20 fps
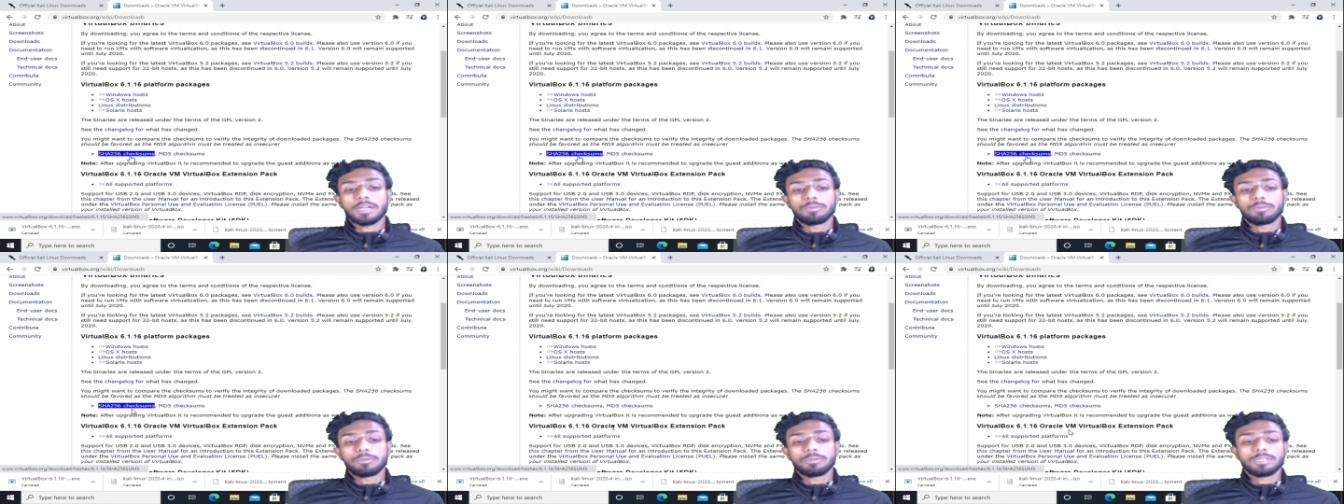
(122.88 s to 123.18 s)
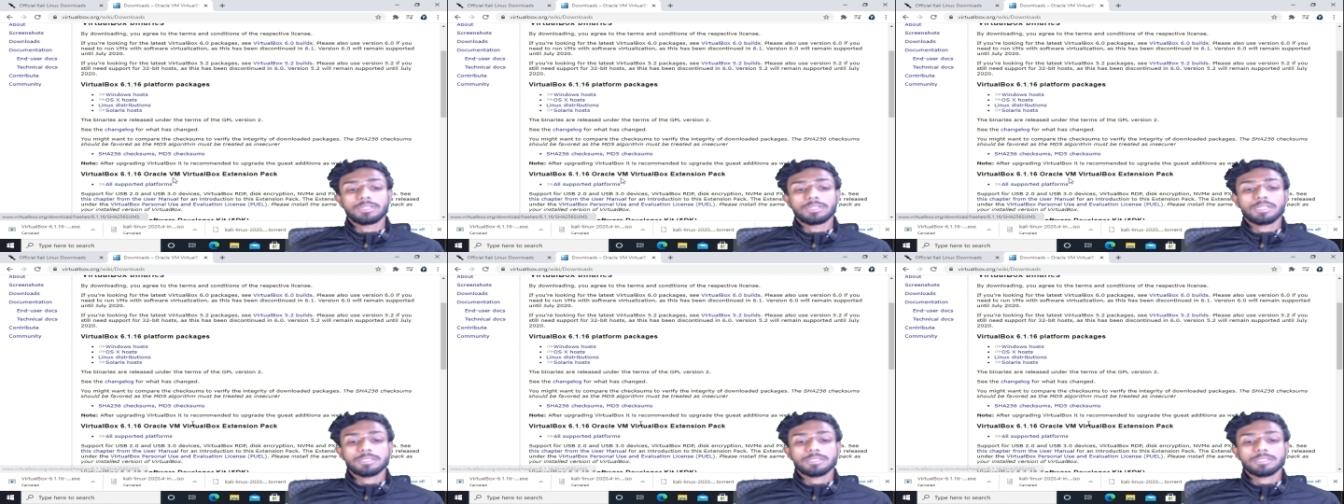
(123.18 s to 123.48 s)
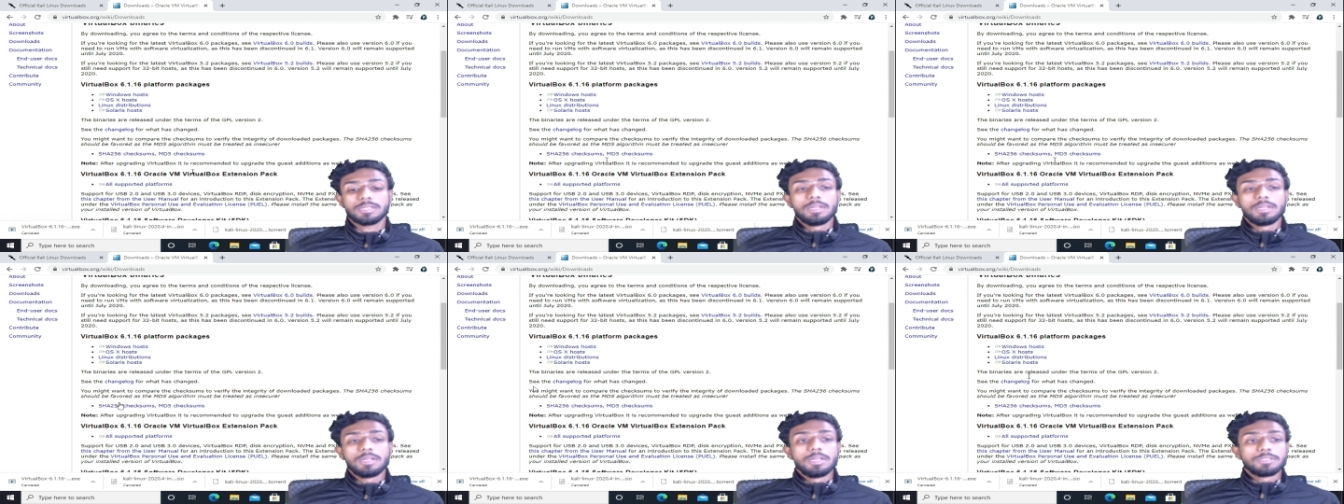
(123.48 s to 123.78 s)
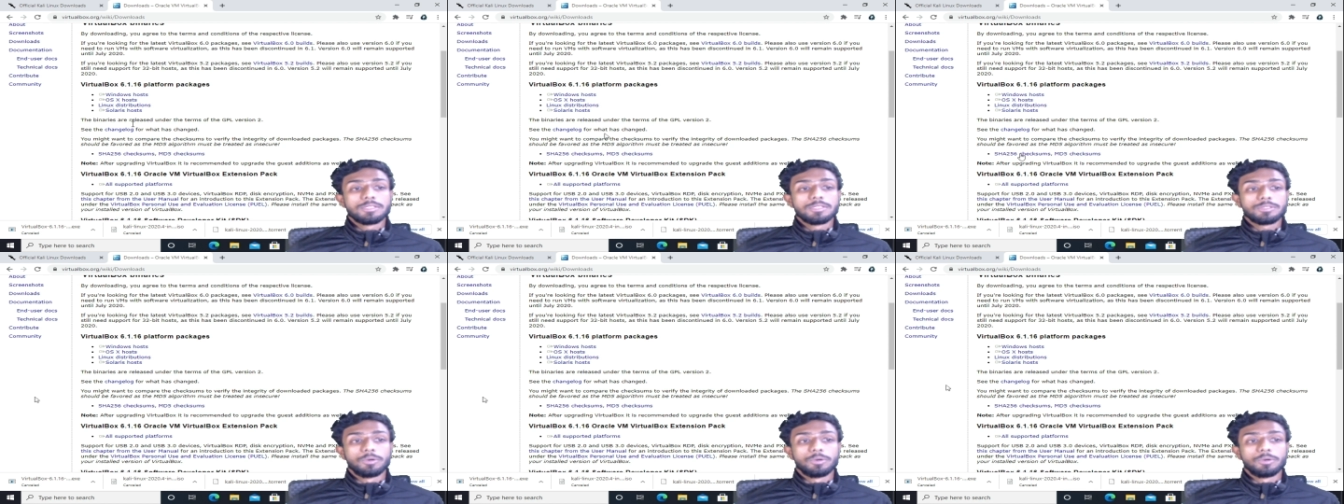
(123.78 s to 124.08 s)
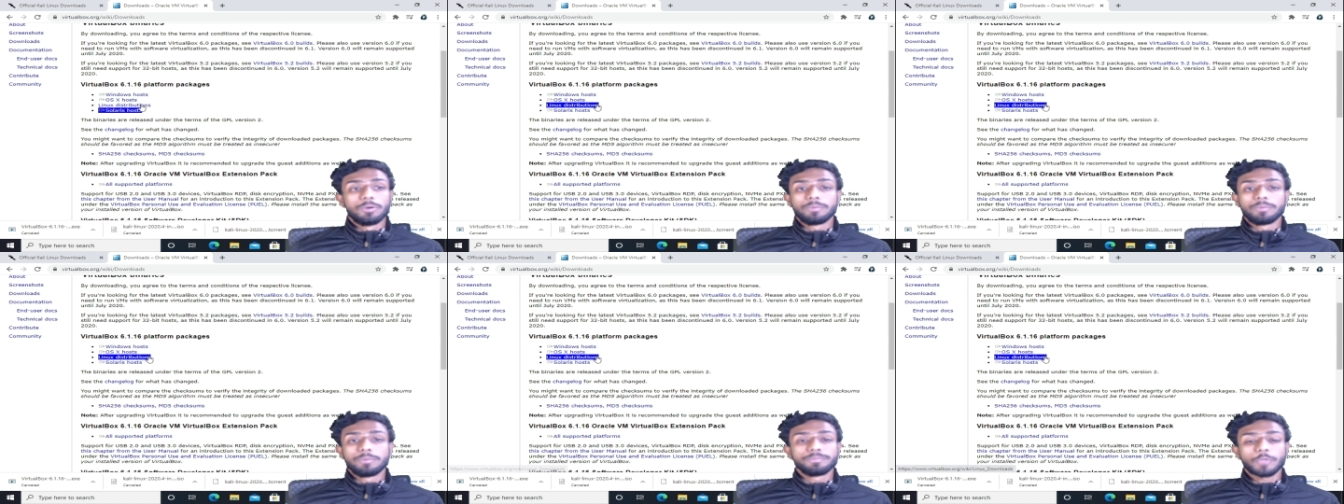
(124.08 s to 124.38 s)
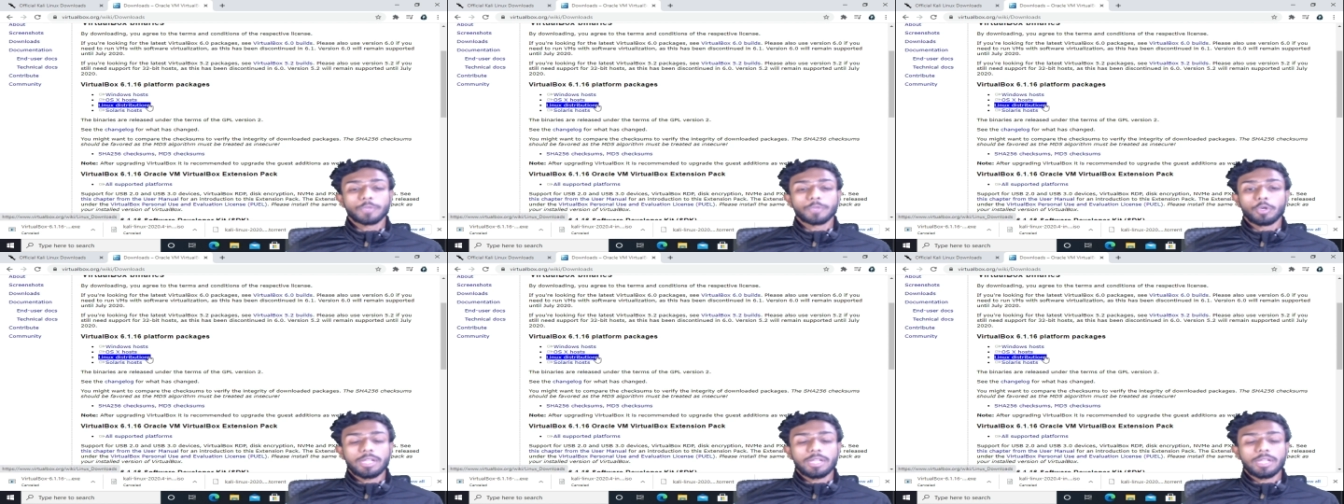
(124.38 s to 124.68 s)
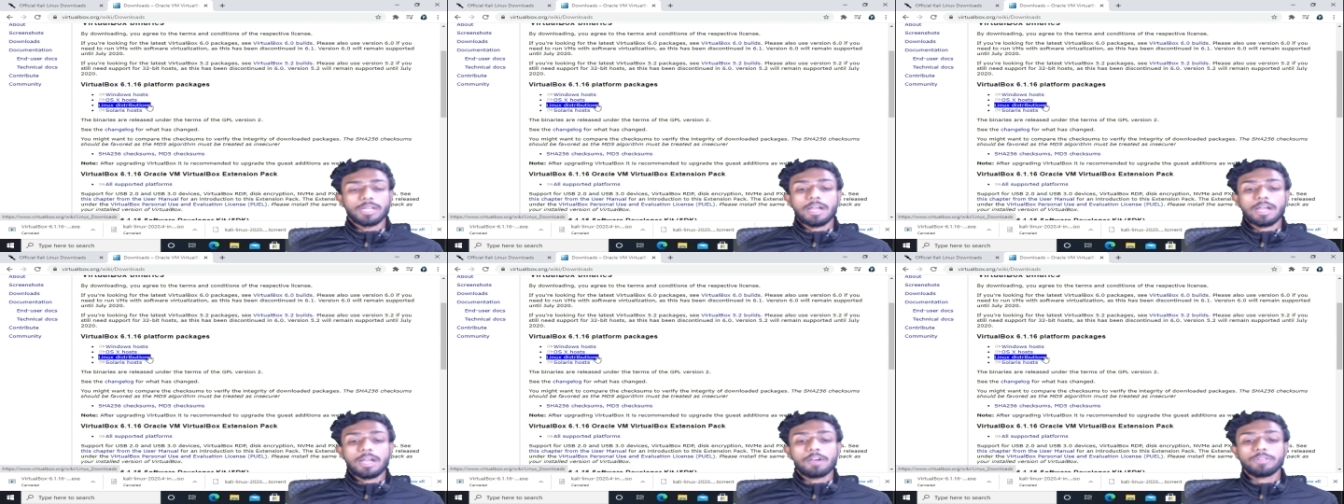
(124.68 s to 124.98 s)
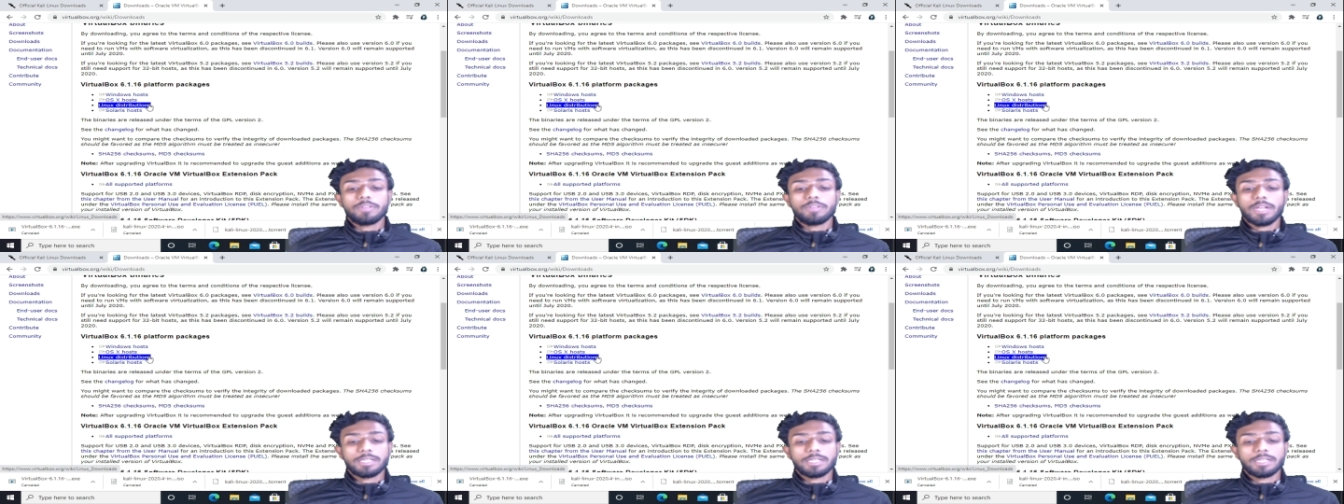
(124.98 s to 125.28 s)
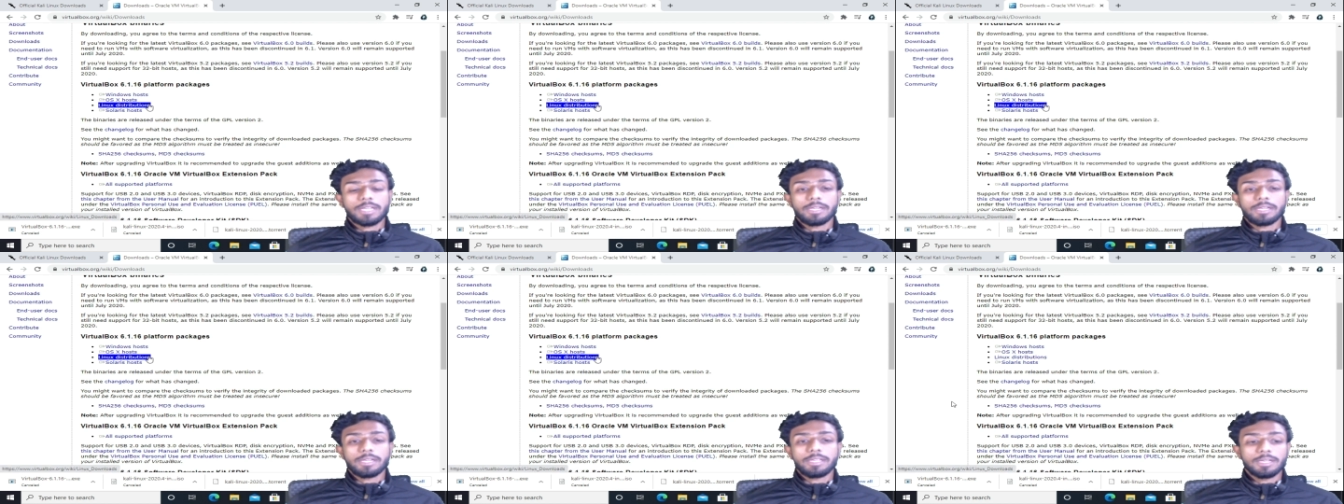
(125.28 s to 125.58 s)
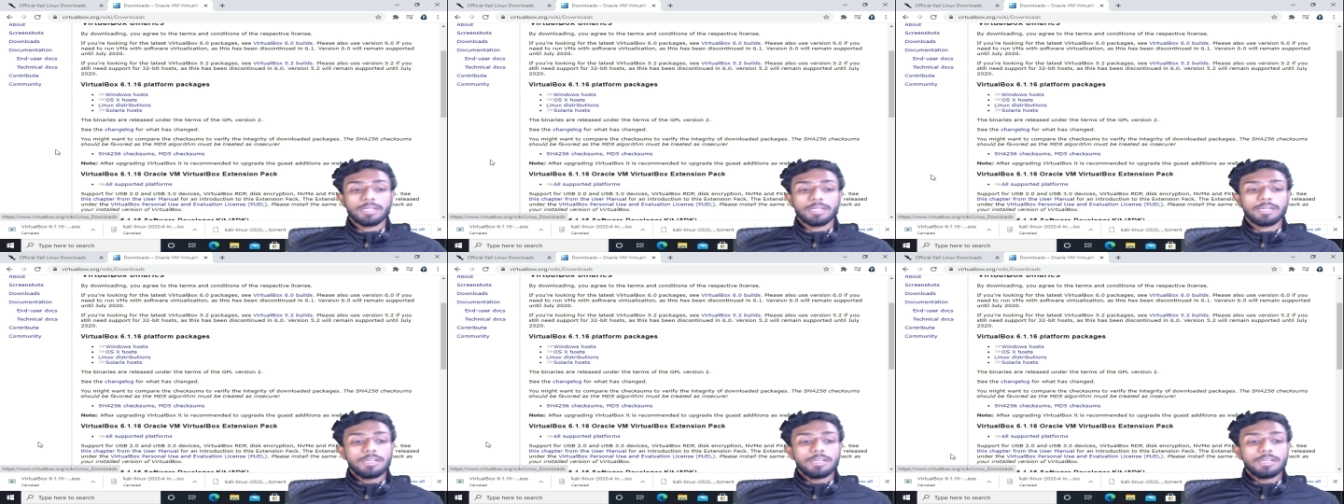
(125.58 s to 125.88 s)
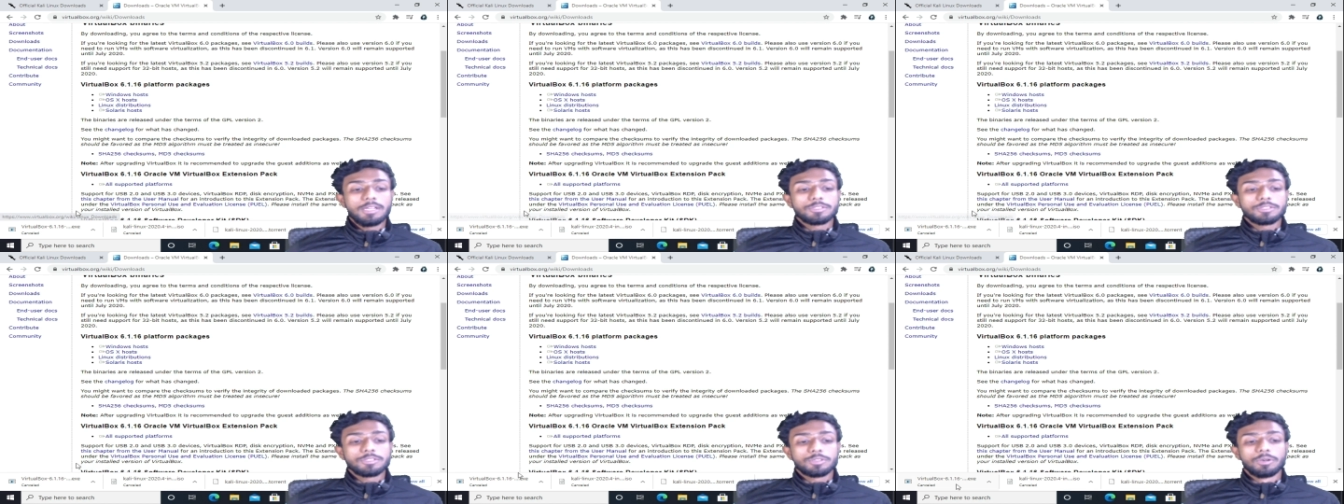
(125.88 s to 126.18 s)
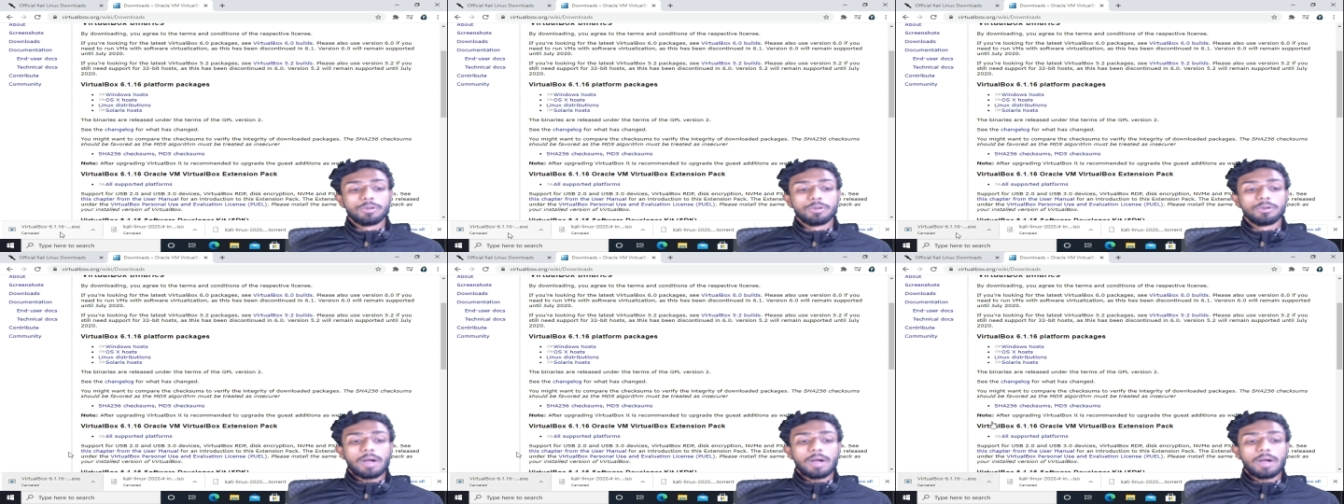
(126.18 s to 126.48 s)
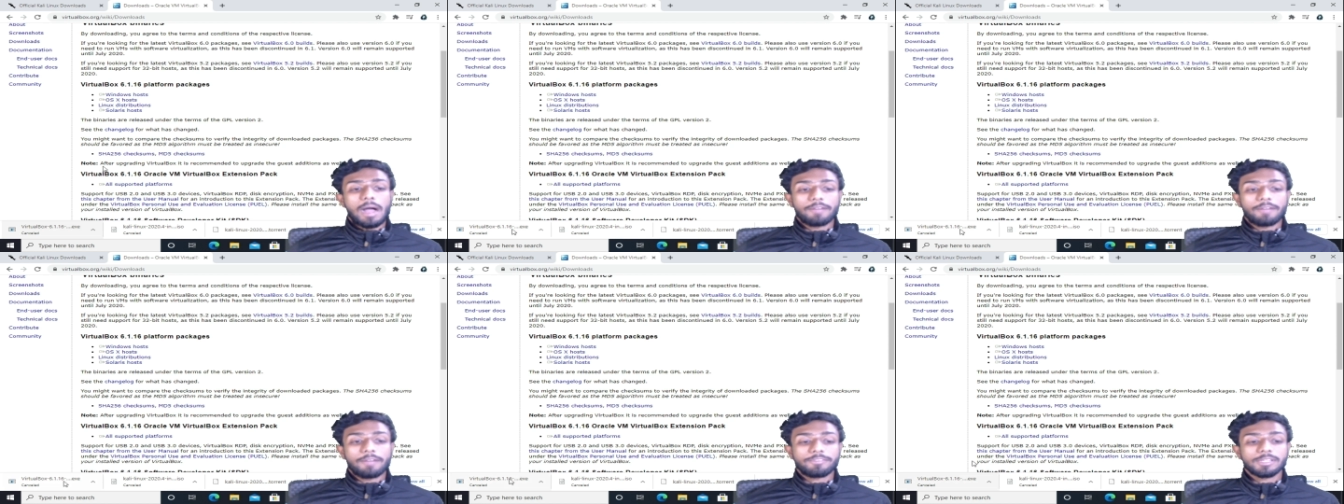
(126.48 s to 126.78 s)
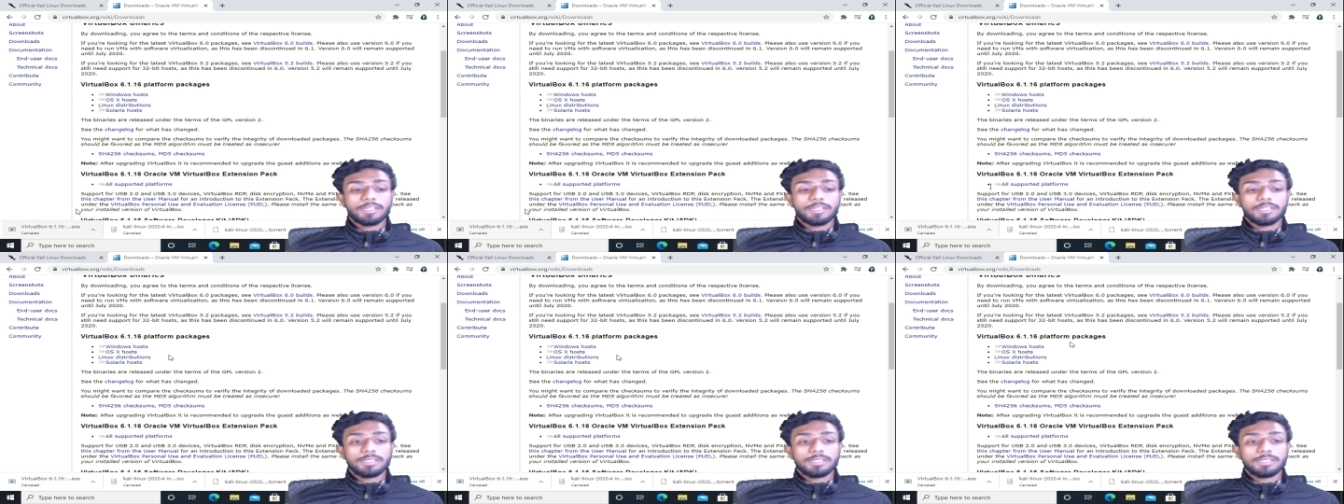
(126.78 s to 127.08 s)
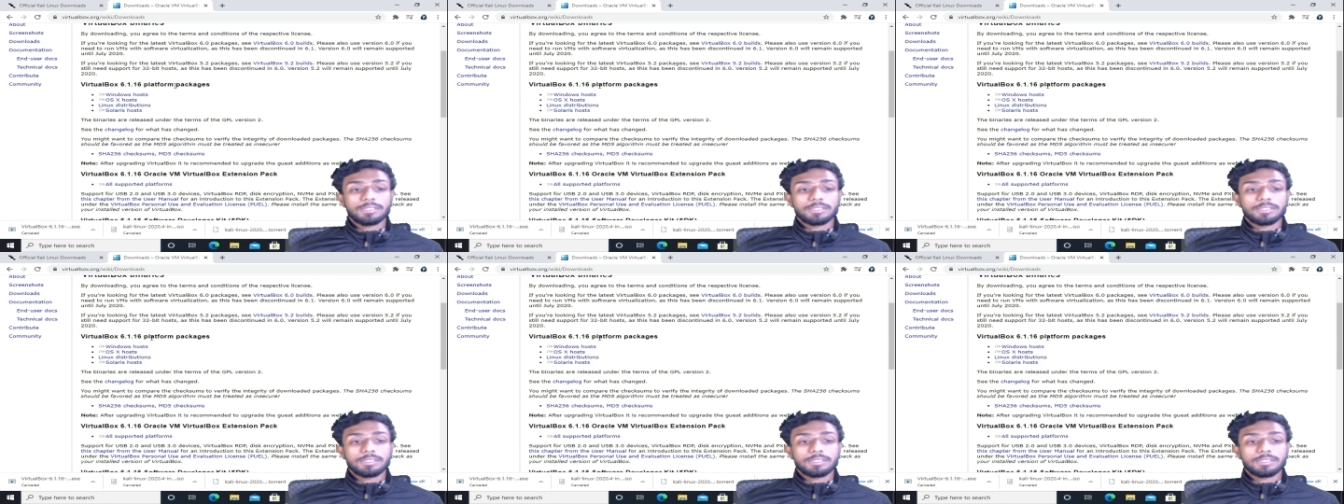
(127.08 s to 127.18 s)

download this so okay now we are done here so after